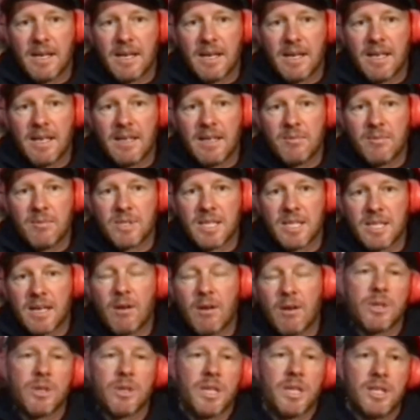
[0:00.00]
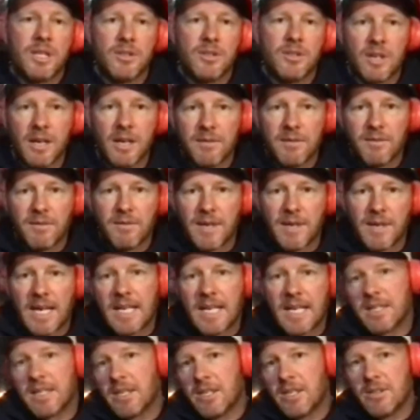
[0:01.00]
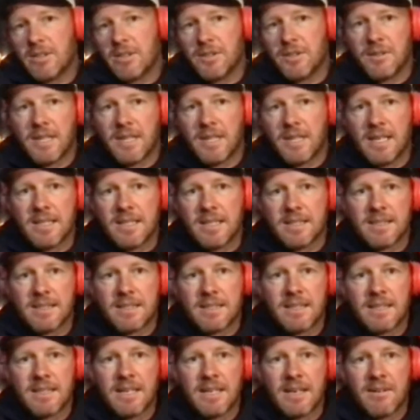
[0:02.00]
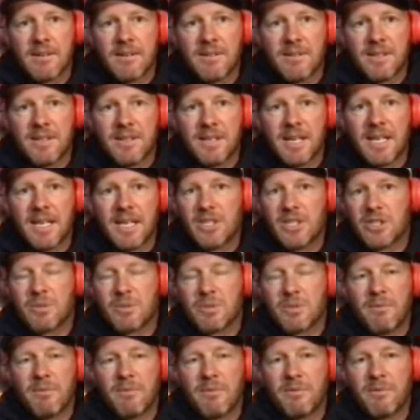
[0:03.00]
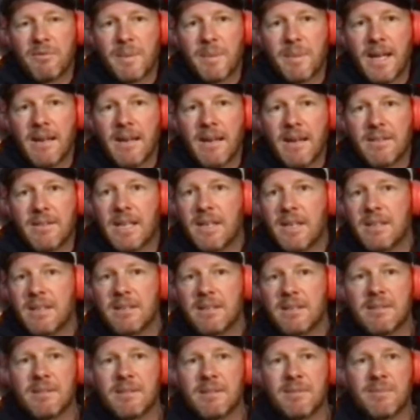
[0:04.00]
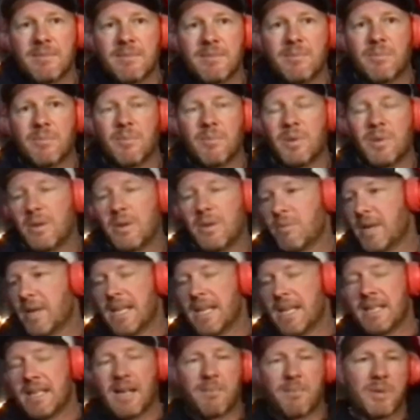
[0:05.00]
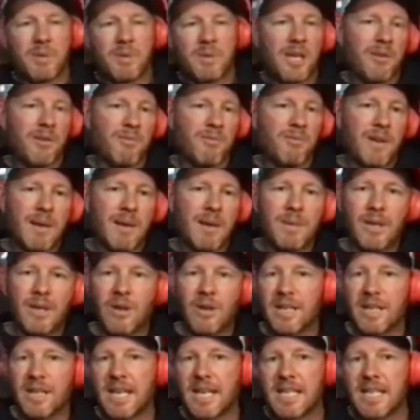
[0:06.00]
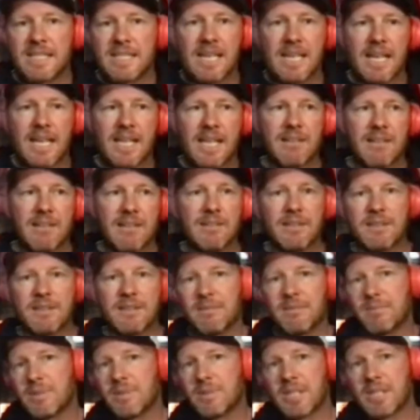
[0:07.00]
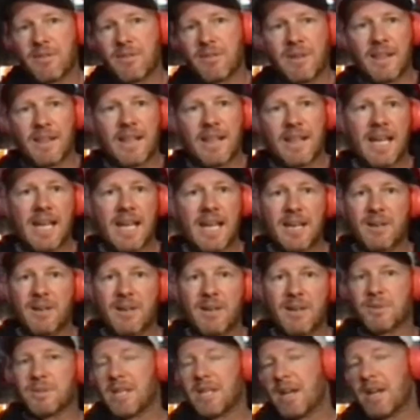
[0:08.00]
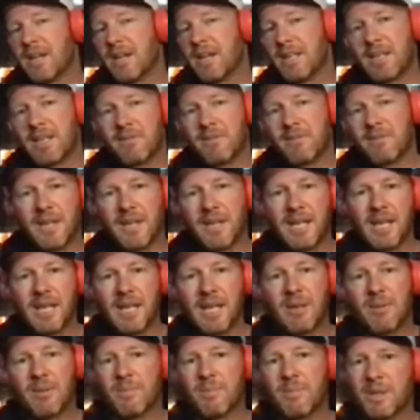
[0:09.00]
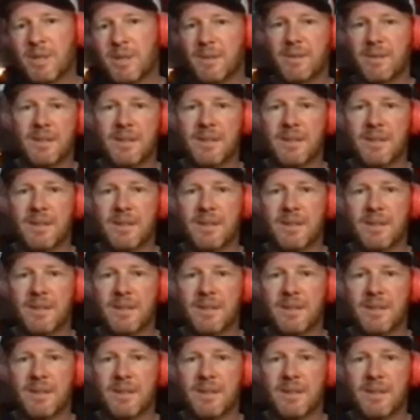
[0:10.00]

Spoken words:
he would say, oh, can you drive the van? Can you do this? You know, and it just went from there. And then we ended up going on family holidays together and stuff like that. And I was guiding for him. And,